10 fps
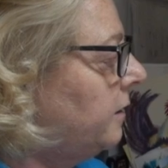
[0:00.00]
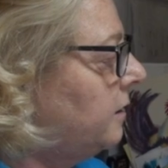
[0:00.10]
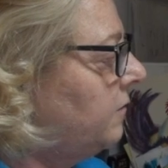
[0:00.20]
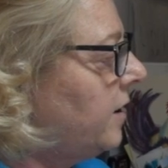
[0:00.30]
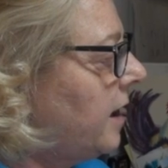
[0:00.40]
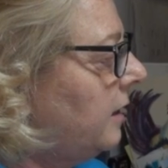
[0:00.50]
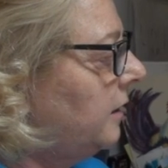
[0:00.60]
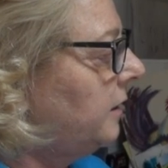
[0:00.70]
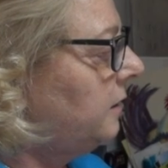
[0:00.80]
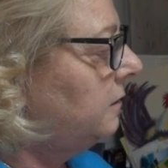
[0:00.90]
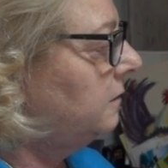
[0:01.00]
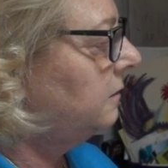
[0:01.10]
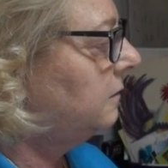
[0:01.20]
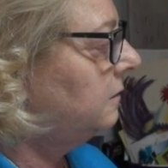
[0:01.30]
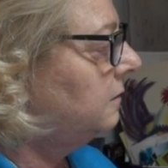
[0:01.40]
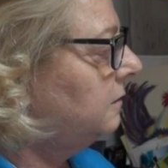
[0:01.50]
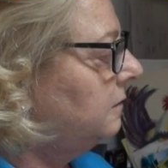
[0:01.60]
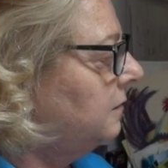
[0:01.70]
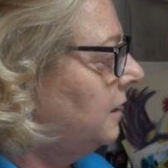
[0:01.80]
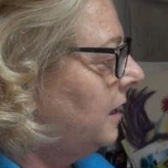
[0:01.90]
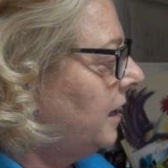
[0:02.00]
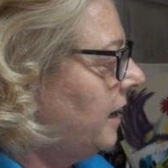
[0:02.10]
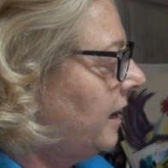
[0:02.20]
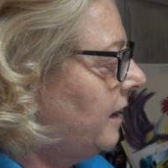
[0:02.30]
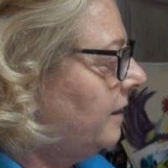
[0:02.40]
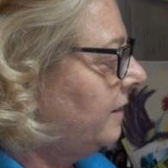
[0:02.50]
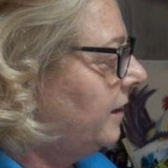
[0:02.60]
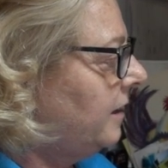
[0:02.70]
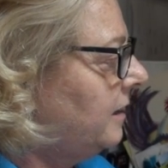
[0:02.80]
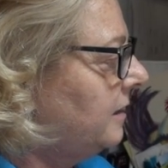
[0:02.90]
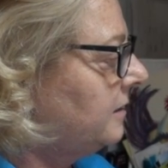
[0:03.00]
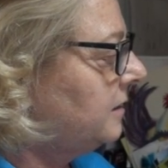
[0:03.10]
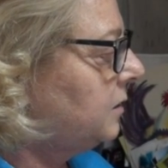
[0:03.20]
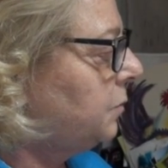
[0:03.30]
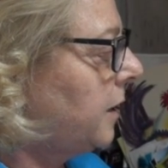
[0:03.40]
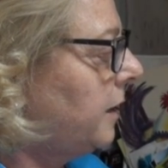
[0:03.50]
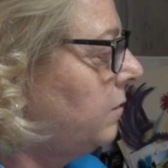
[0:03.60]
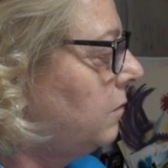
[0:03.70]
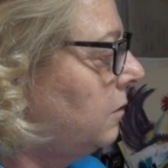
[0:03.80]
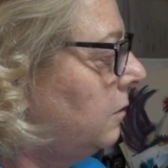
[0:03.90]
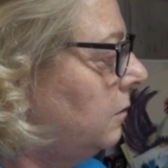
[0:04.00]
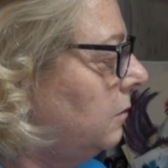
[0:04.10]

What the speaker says: and a valley, and then a spiral.